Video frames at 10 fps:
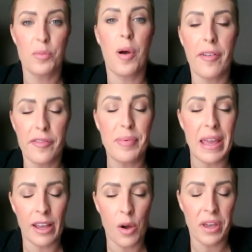of
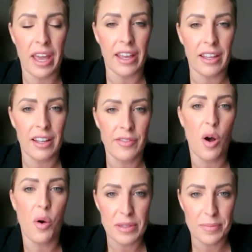being okay, of
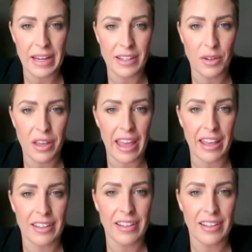always being okay,